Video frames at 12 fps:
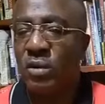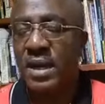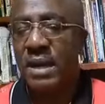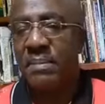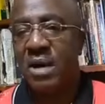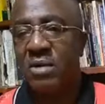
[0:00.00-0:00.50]

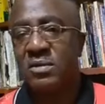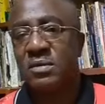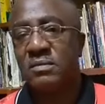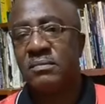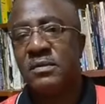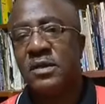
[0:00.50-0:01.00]
about.
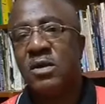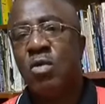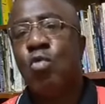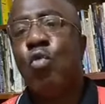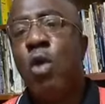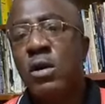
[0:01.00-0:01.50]

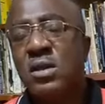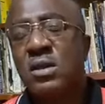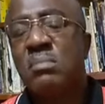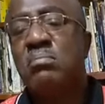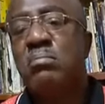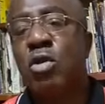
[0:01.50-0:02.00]
What
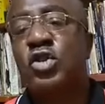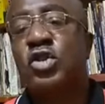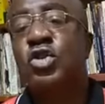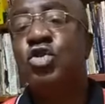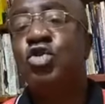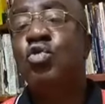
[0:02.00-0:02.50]
must
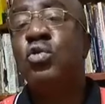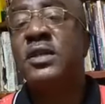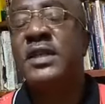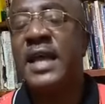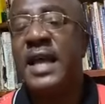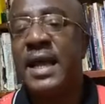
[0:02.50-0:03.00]
you
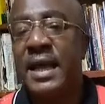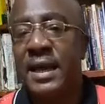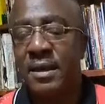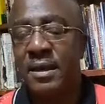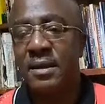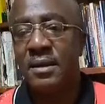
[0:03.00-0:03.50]
tell